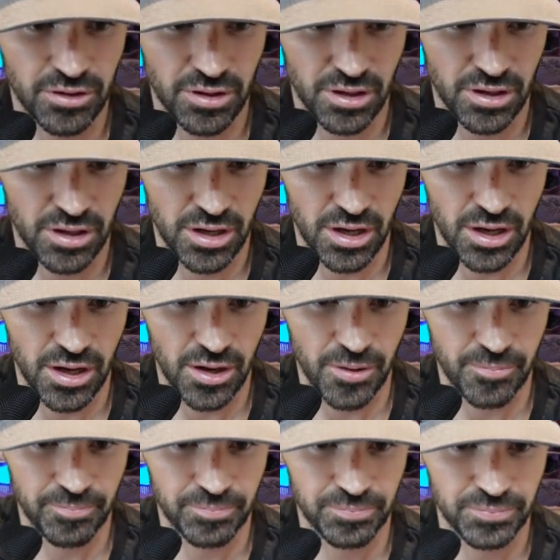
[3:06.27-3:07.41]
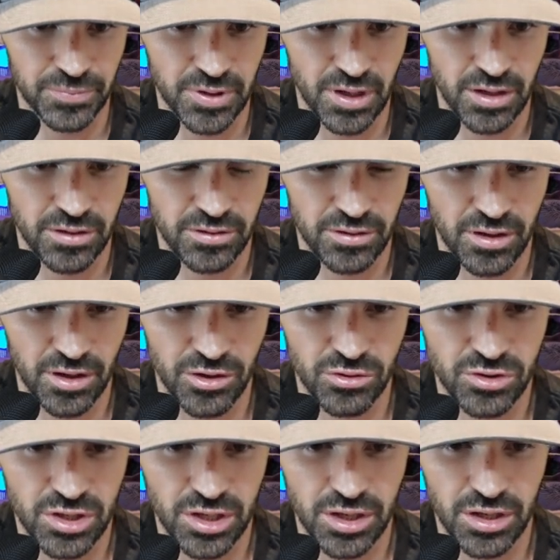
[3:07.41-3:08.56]
it's
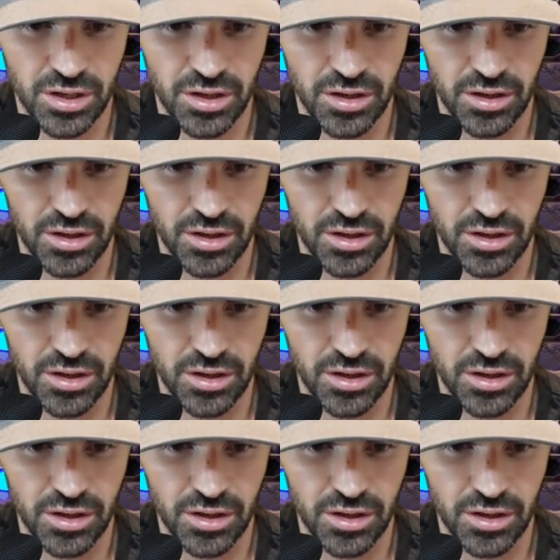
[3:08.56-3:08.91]
usually